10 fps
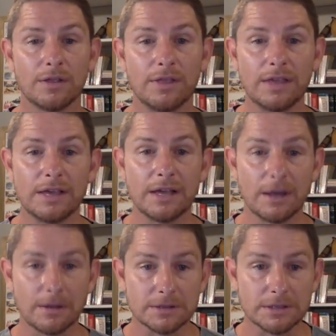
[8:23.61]
the
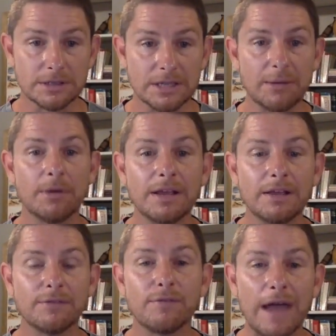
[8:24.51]

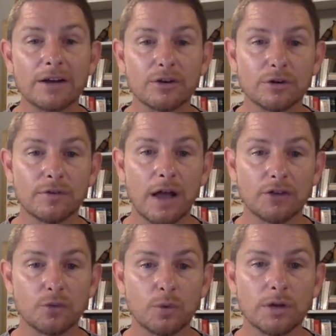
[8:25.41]
limiting factor of
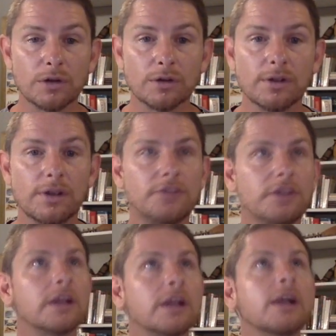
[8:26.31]
God's will is
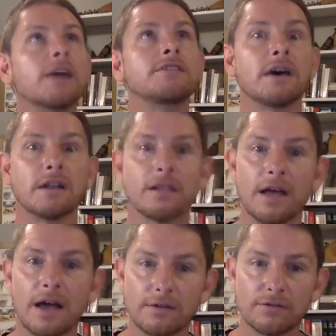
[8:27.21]
it cuts out a
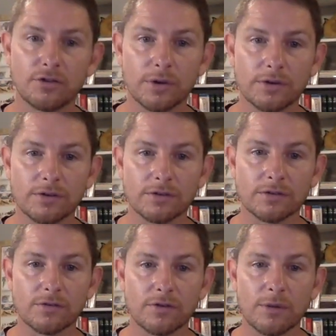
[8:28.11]
lot of
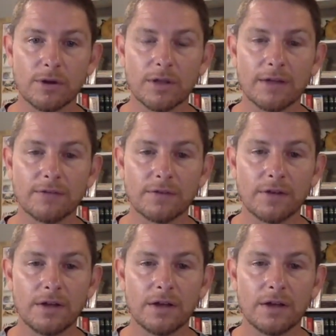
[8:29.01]
choices from our life.